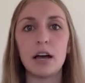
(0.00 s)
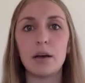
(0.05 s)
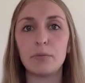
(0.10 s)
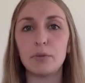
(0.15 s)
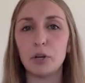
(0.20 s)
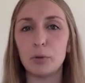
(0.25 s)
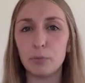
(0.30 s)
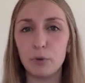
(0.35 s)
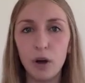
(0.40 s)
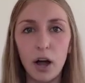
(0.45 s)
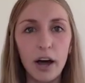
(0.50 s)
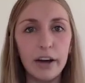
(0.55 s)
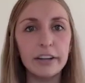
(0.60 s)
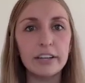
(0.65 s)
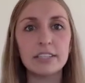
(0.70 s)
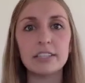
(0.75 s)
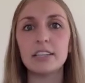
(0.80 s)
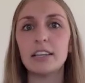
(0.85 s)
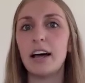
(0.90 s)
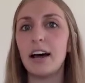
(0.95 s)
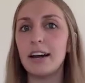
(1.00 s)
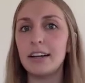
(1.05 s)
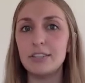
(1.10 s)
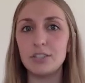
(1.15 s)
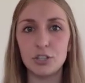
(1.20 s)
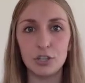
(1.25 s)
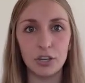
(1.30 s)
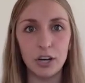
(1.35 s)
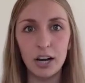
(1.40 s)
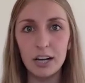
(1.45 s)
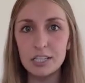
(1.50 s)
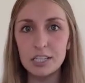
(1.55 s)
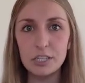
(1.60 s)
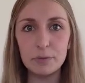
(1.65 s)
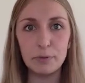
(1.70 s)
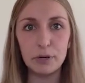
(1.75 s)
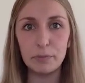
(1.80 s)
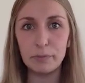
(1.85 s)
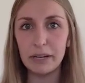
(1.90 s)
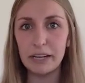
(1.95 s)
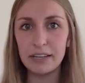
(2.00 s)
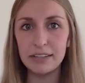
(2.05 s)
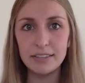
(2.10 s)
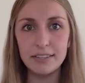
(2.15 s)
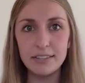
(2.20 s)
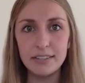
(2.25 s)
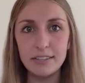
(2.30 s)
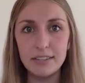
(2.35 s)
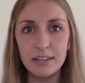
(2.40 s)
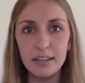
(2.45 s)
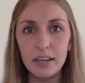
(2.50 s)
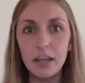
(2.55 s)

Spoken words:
your product lines, your customer base.